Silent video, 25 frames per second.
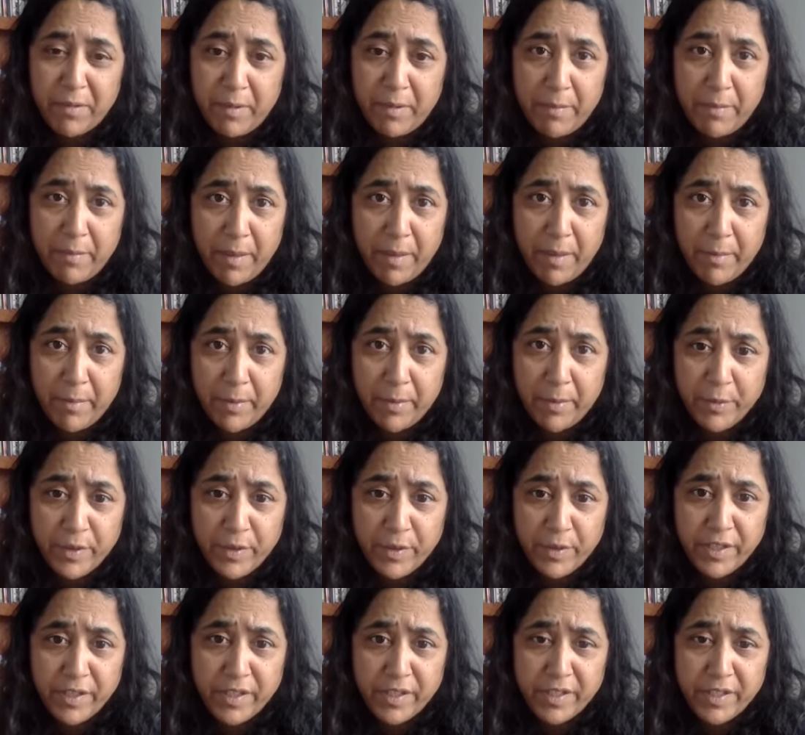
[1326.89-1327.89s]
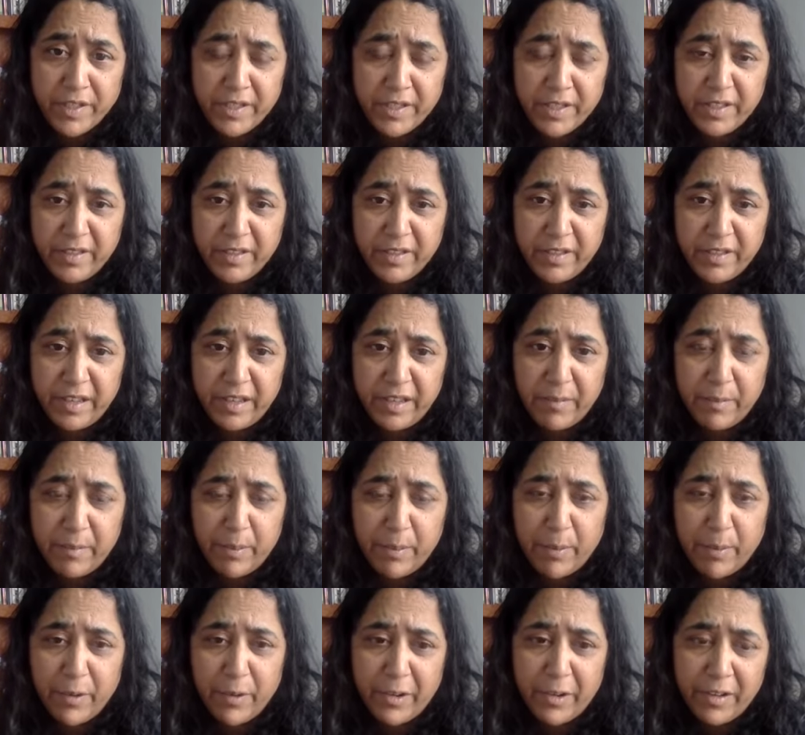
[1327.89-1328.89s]
is probably my most
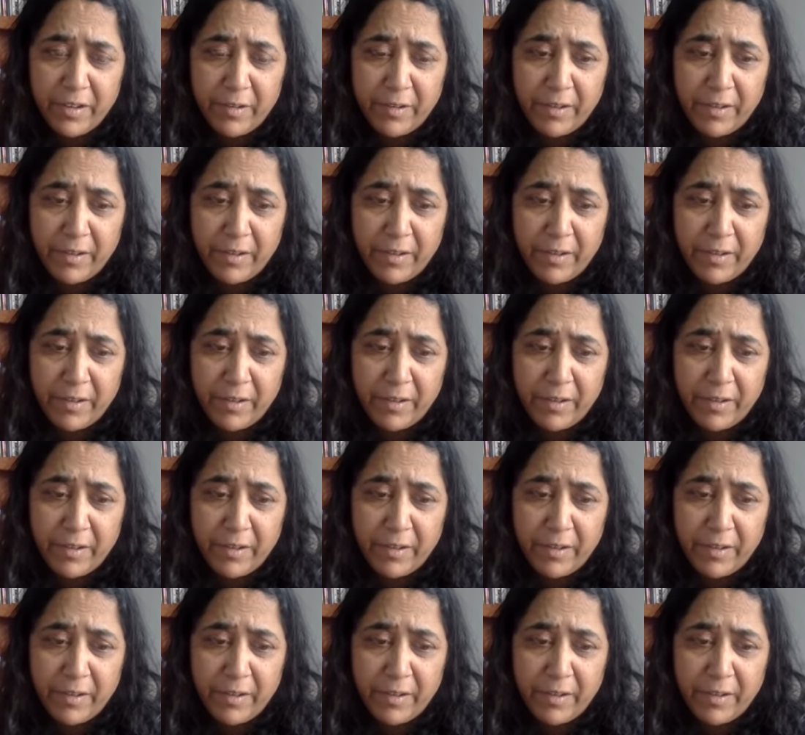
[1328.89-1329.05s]
important.